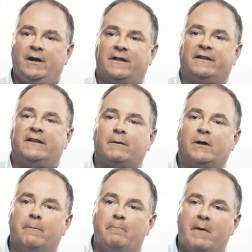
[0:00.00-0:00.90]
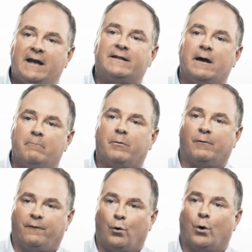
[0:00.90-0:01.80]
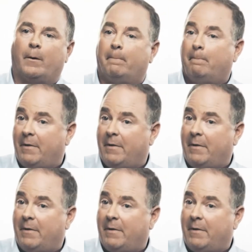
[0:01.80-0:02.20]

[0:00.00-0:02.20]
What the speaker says: that they can make them perform